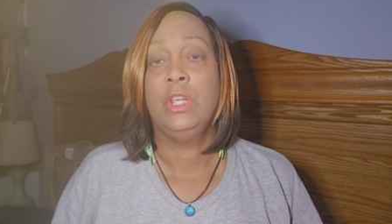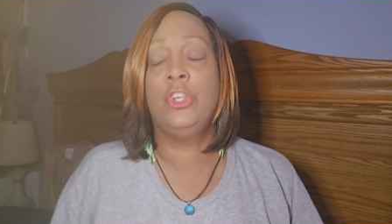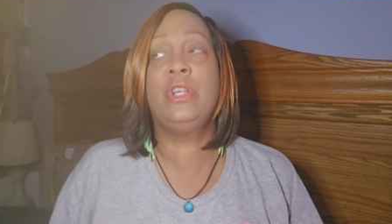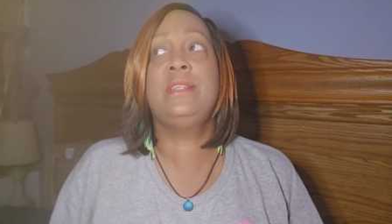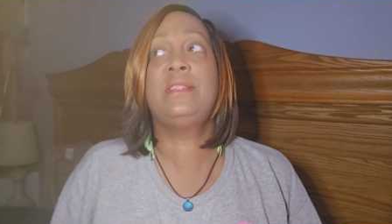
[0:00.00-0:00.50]

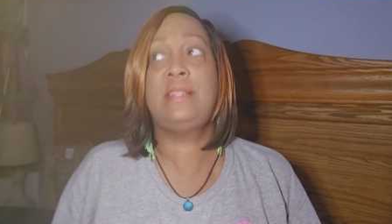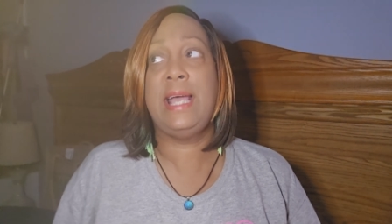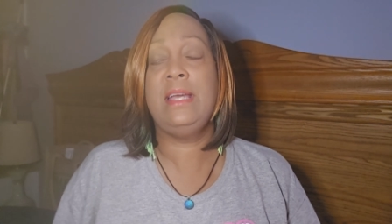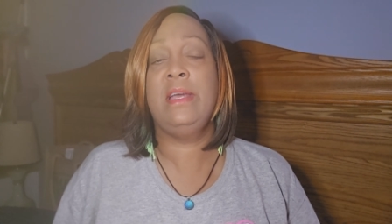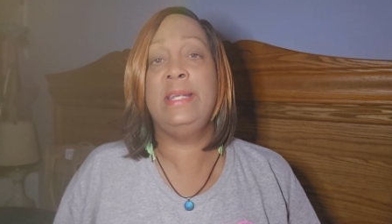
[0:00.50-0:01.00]
You're going to
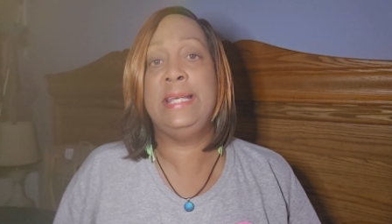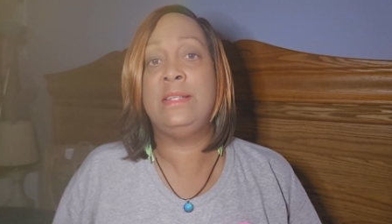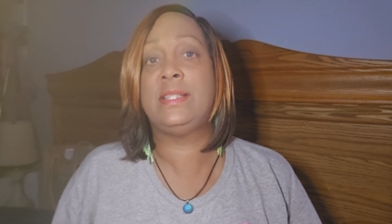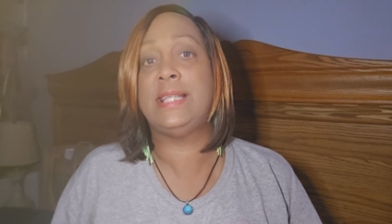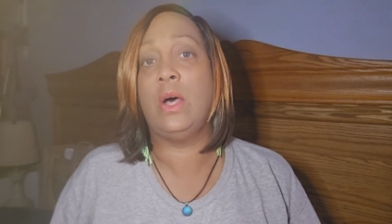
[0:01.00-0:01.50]
stay an
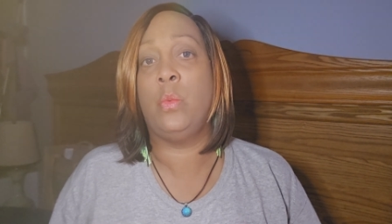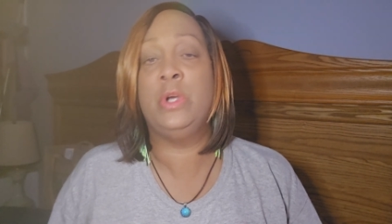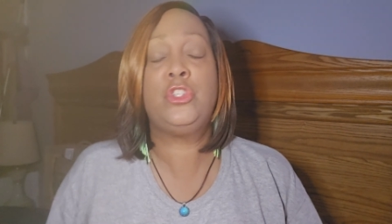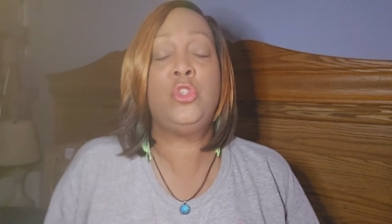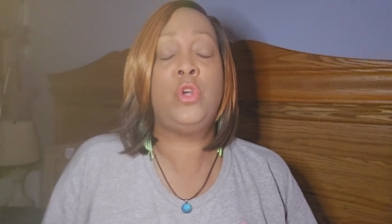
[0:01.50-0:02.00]
incel.
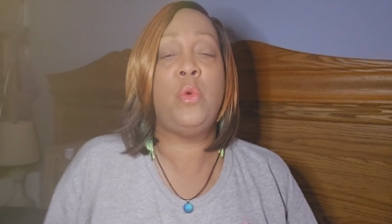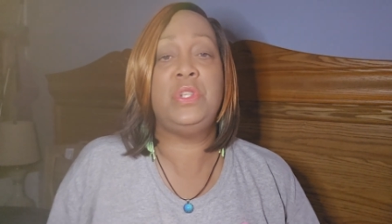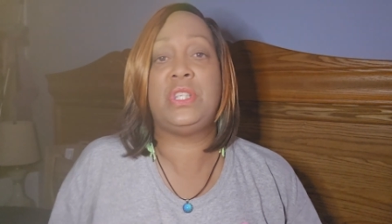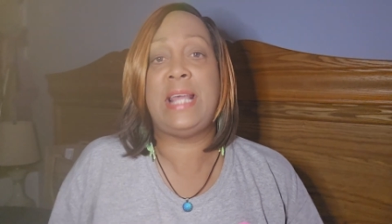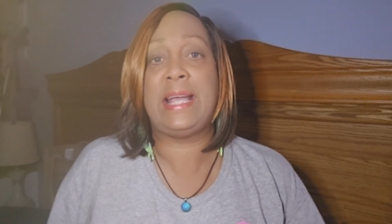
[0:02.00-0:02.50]
Once you go
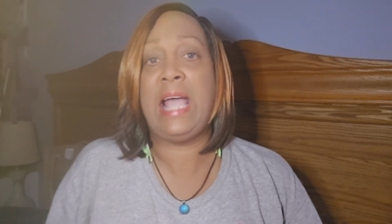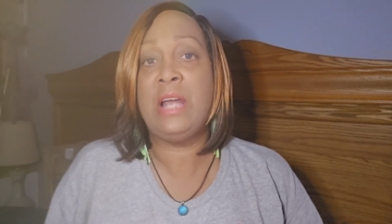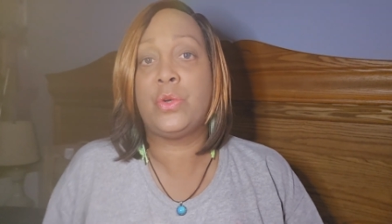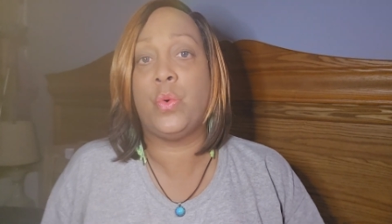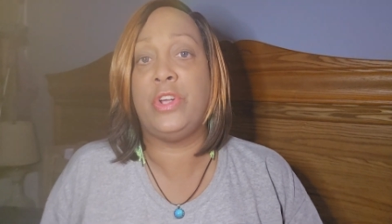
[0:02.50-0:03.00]
into that
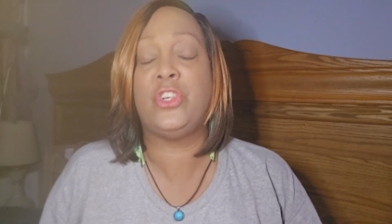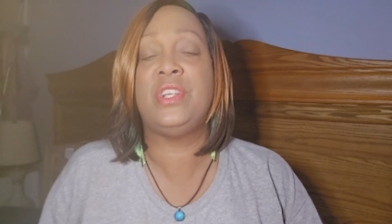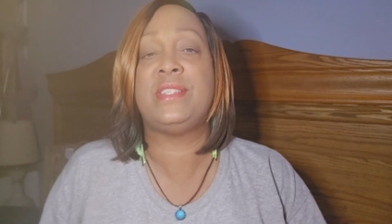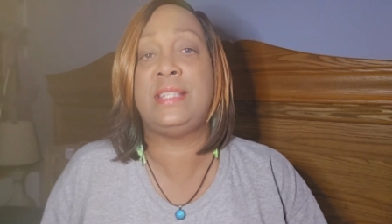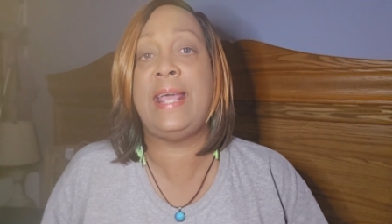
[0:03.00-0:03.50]
category, you're
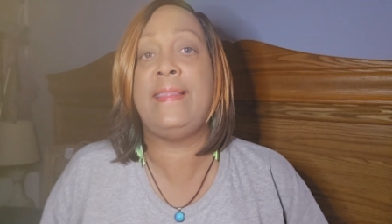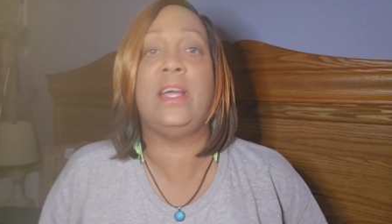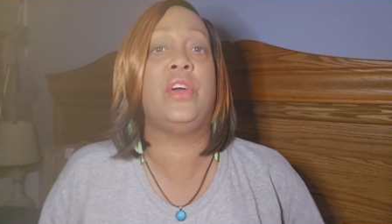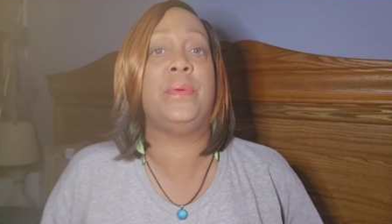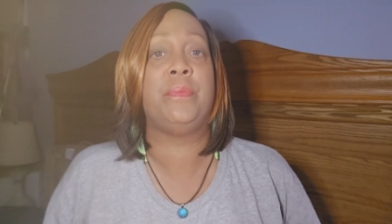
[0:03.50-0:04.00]
going to stay
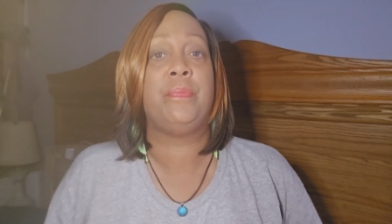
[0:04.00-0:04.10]
there